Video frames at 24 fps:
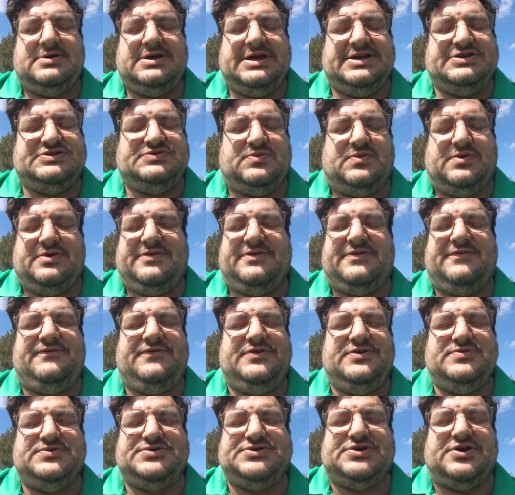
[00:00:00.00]
It's one of the
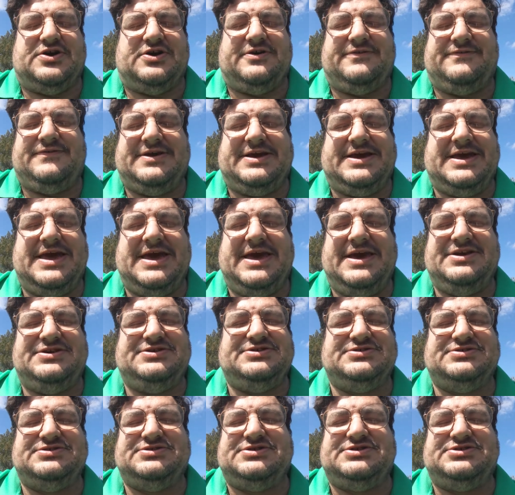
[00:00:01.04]
few
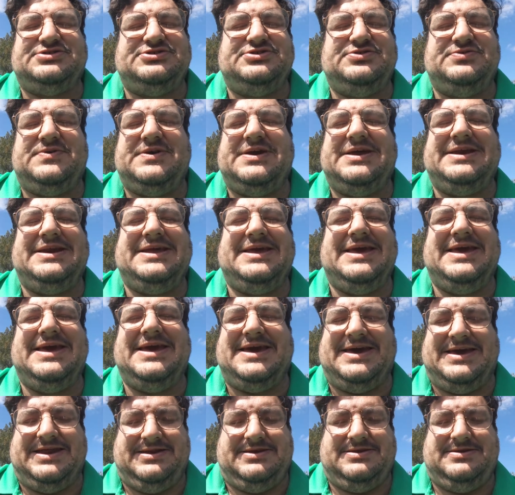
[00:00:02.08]
certifications that you can
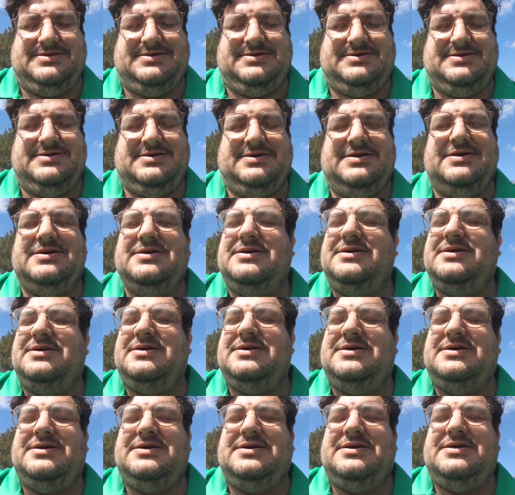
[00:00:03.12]
get
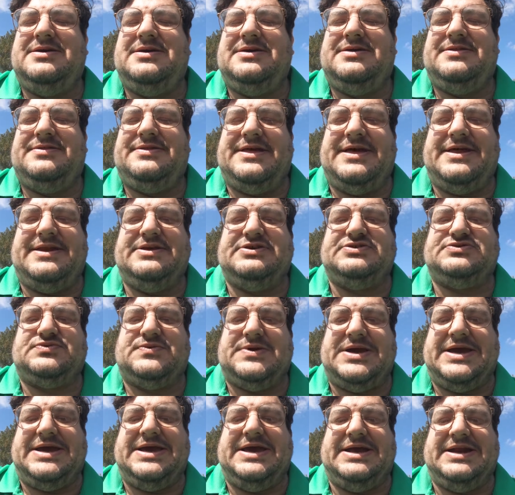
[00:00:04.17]
that is
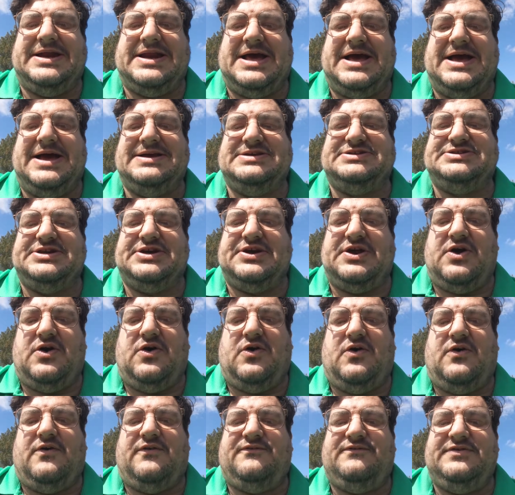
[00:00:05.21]
recognized in
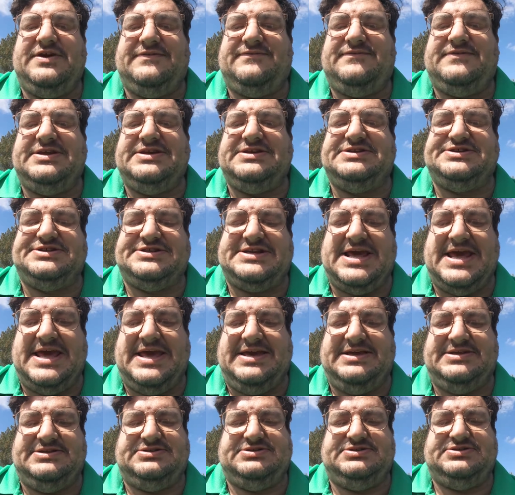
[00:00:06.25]
all 50
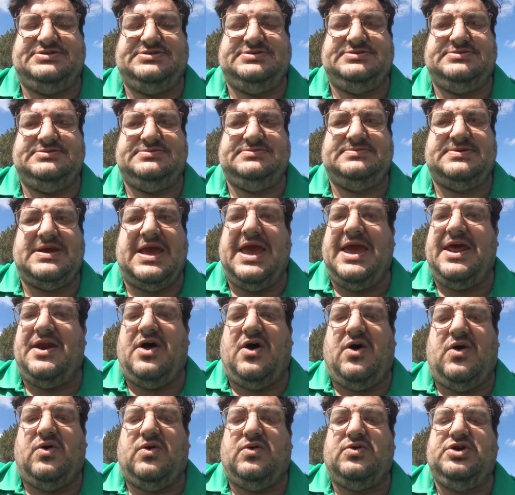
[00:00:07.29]
states and
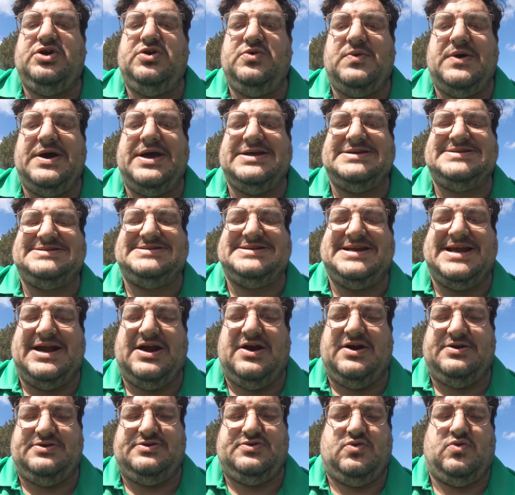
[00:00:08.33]
all U.S.
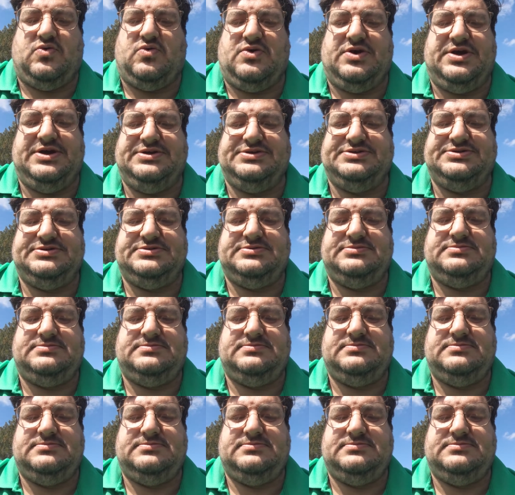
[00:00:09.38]
territories.